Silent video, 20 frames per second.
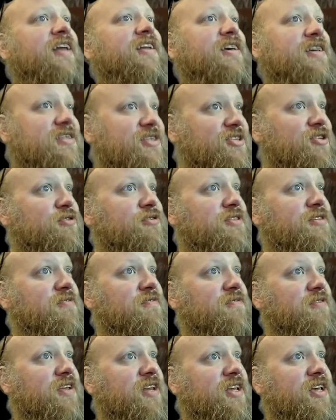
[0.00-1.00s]
exclusive
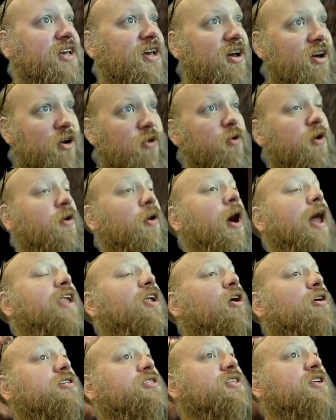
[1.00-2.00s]
video, and
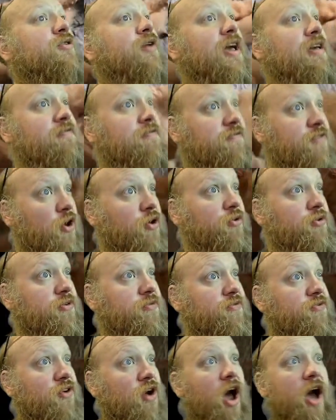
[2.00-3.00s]
also a vote
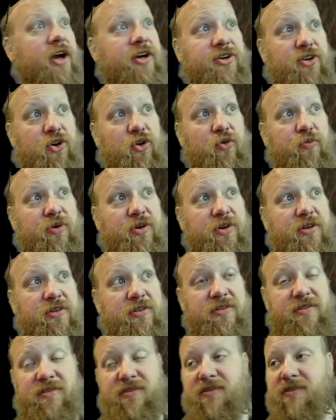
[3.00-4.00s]
for
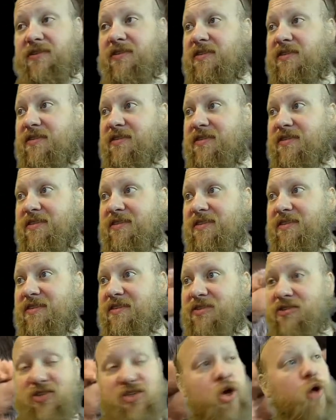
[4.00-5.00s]
October's
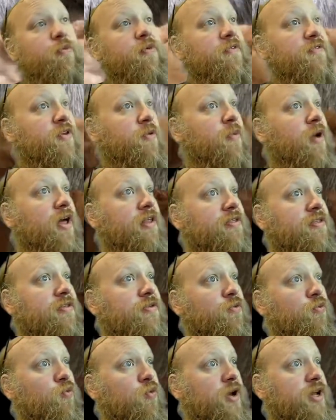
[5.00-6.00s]
Soap of the Month,
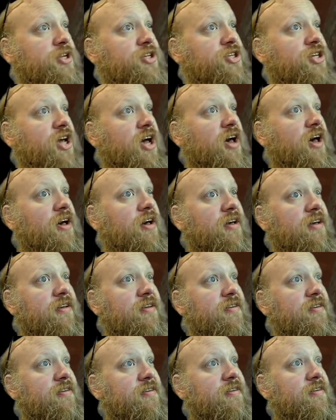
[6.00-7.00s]
which
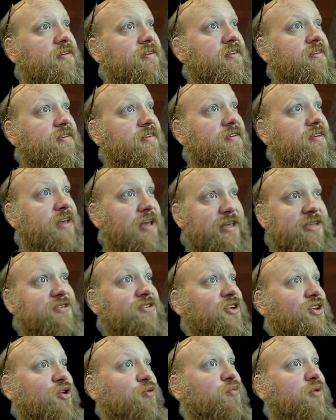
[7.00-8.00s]
is
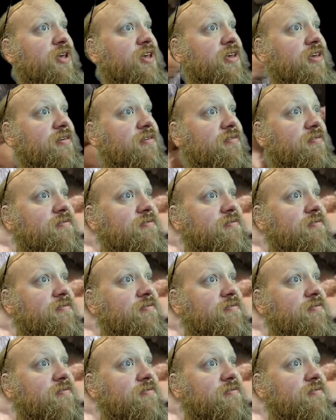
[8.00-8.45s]
going to be